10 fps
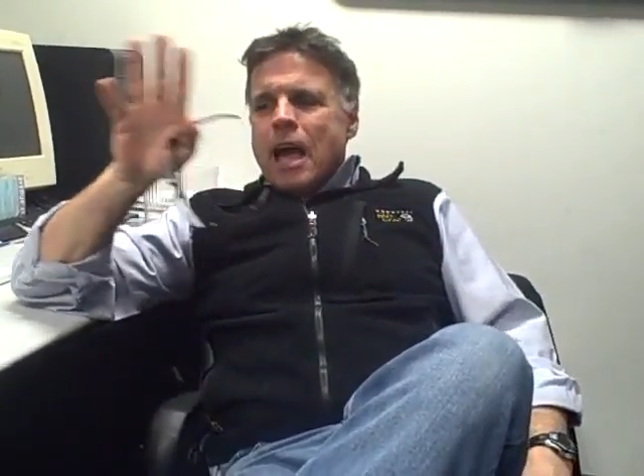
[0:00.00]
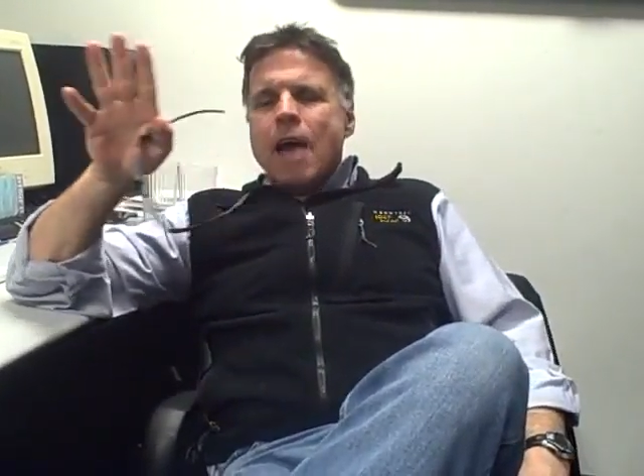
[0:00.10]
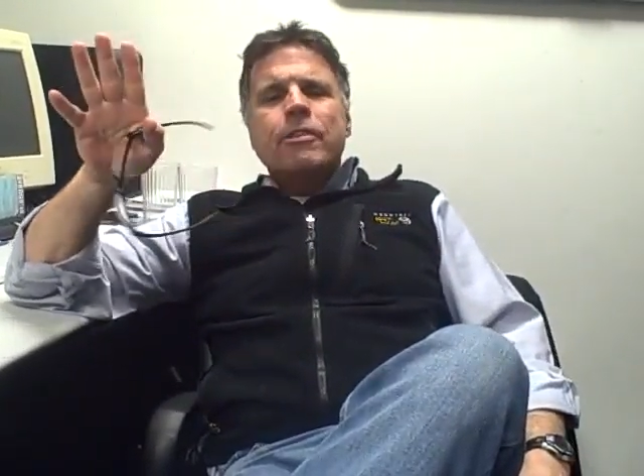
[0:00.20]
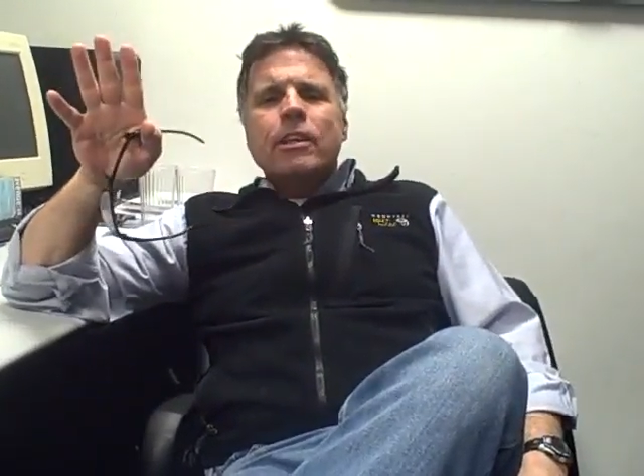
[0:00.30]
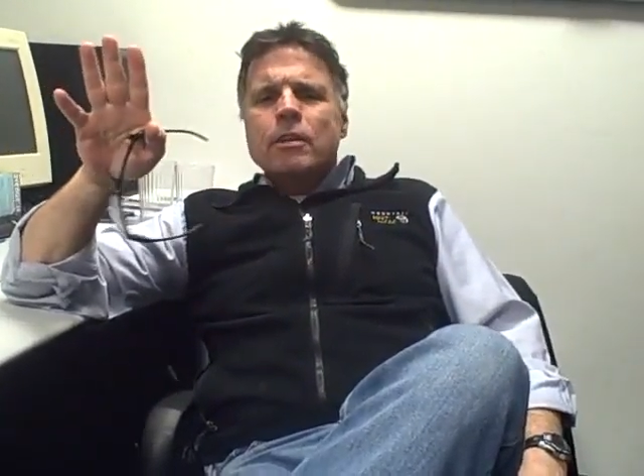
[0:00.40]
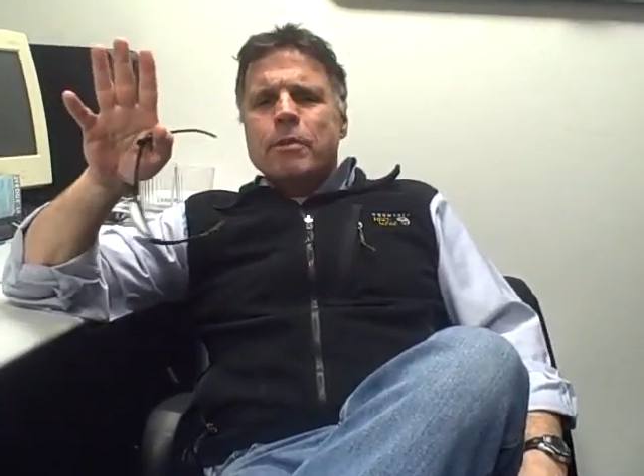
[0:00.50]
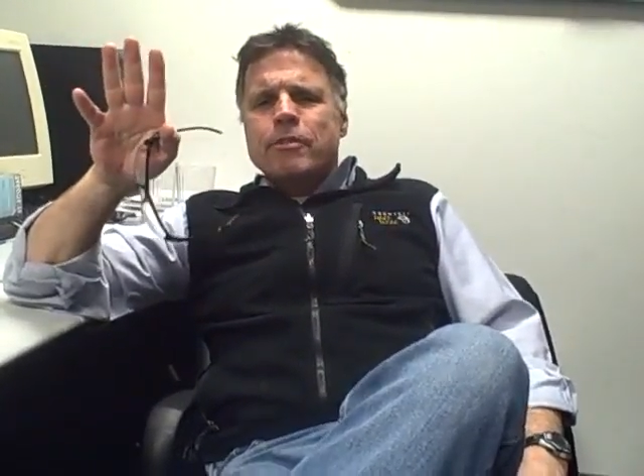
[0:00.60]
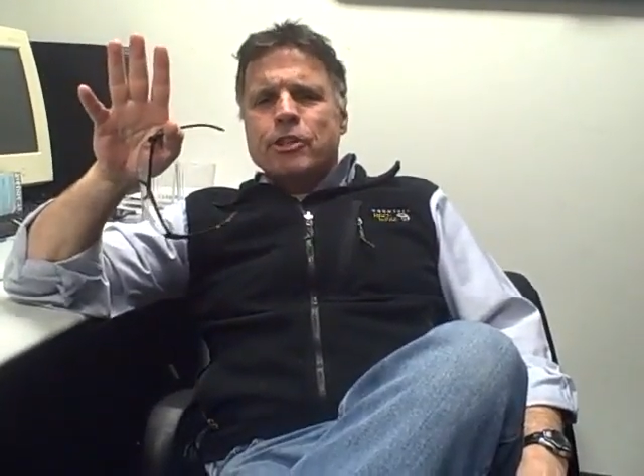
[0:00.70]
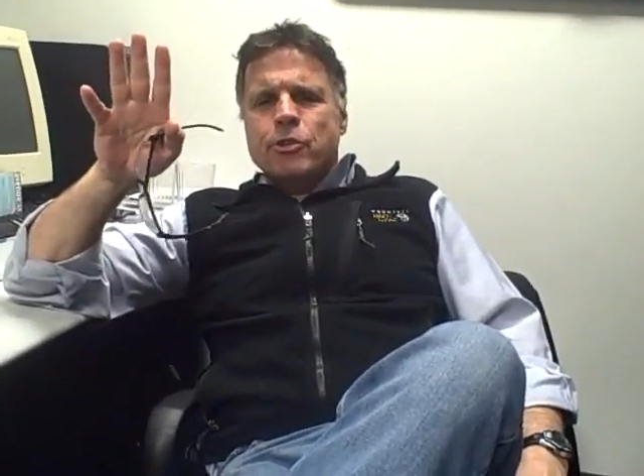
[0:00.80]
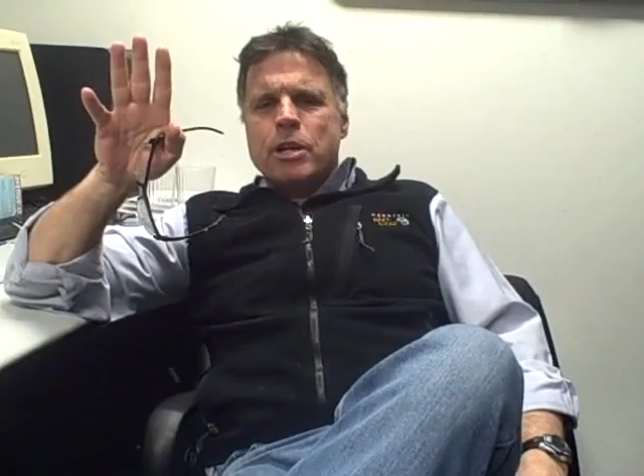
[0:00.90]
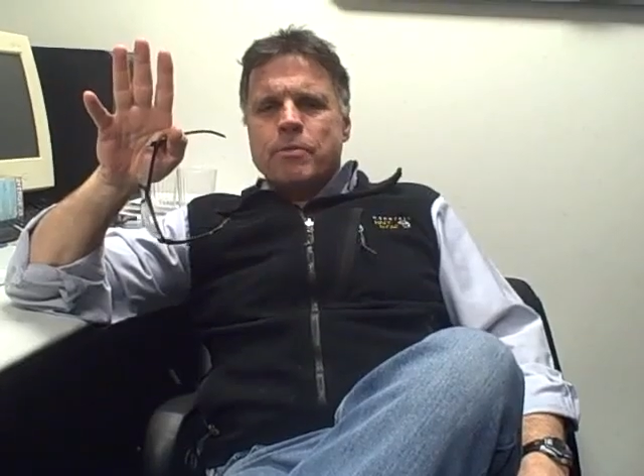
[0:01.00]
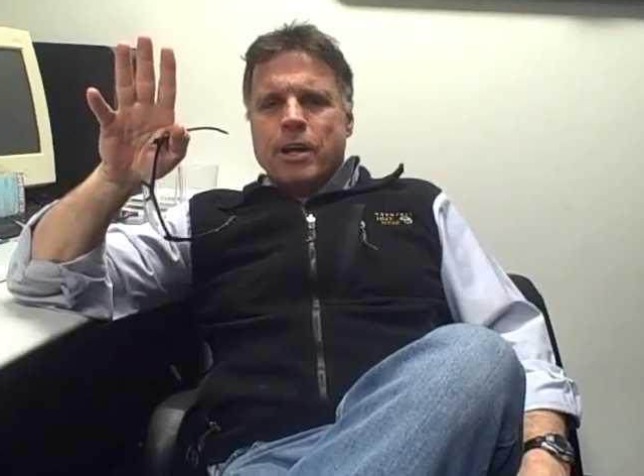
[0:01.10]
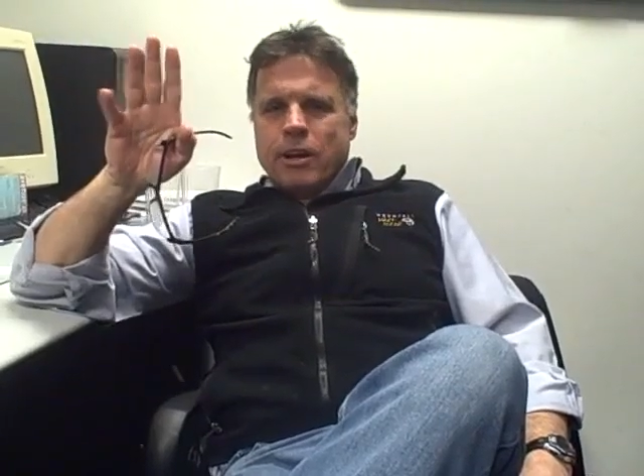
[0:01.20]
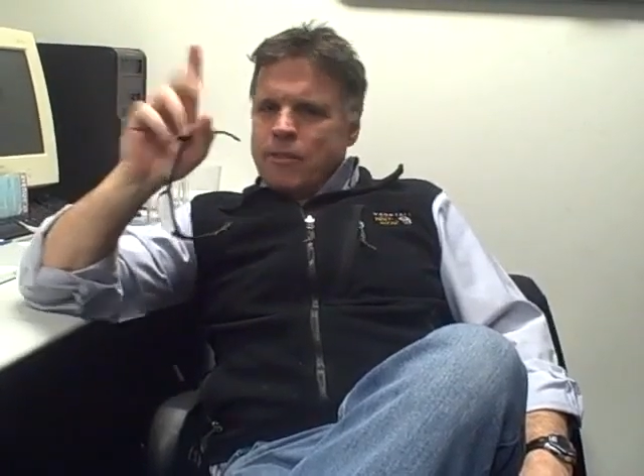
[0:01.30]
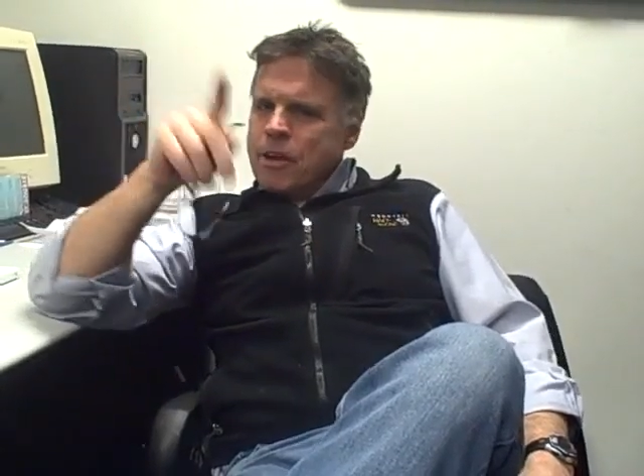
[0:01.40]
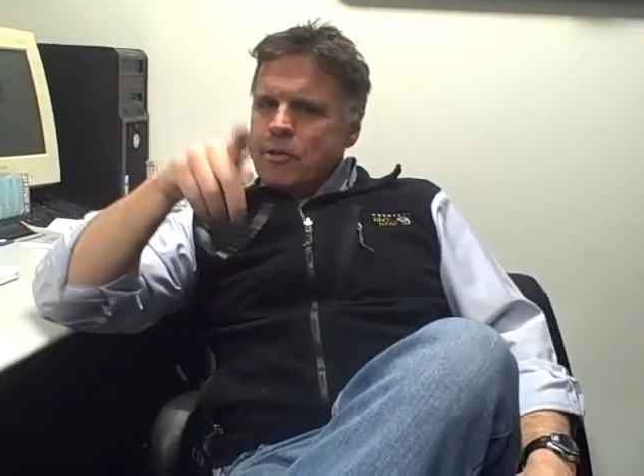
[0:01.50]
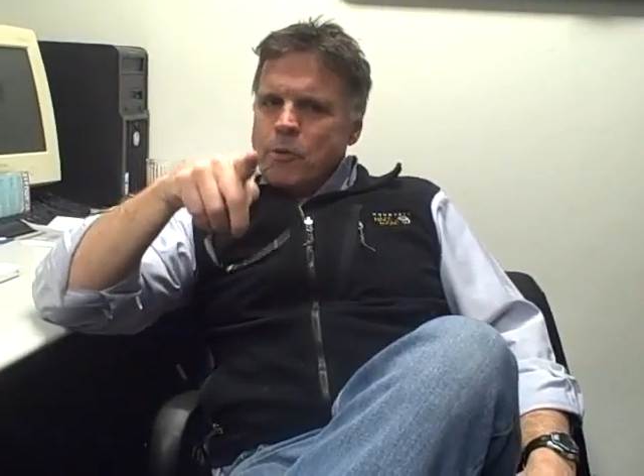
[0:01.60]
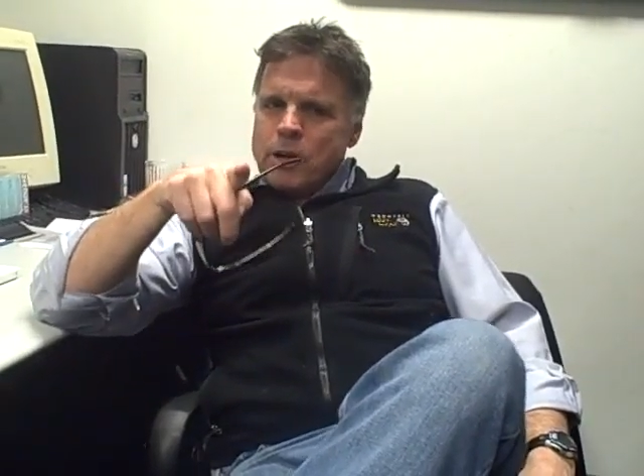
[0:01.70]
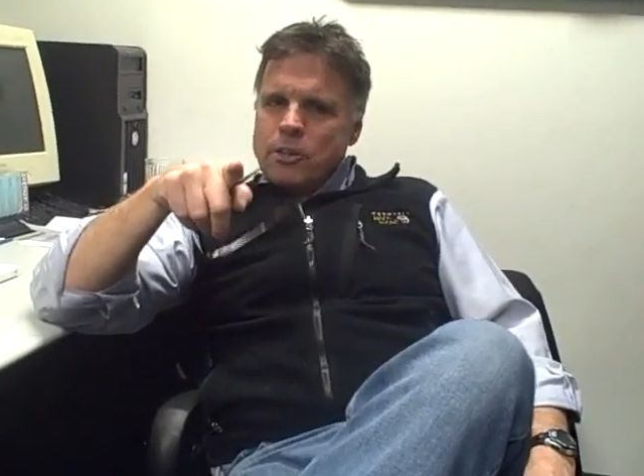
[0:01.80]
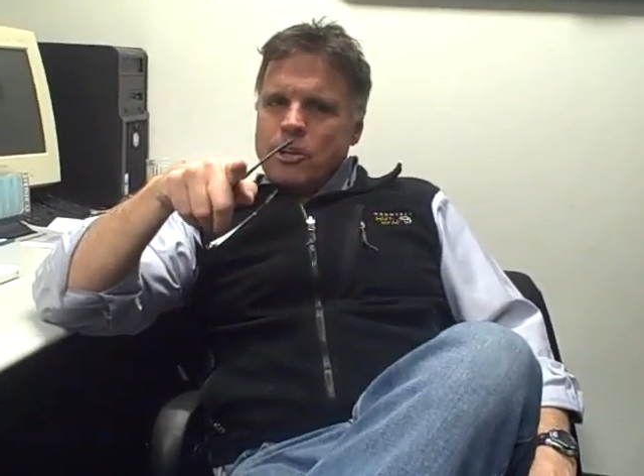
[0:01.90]
Having a little bit of a dream there. Have you ever
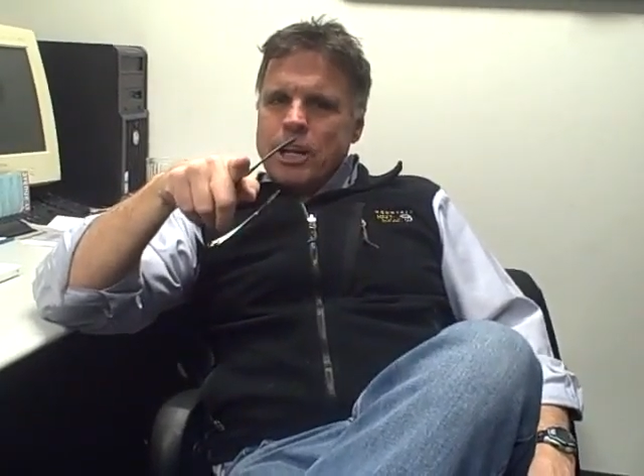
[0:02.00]
wondered,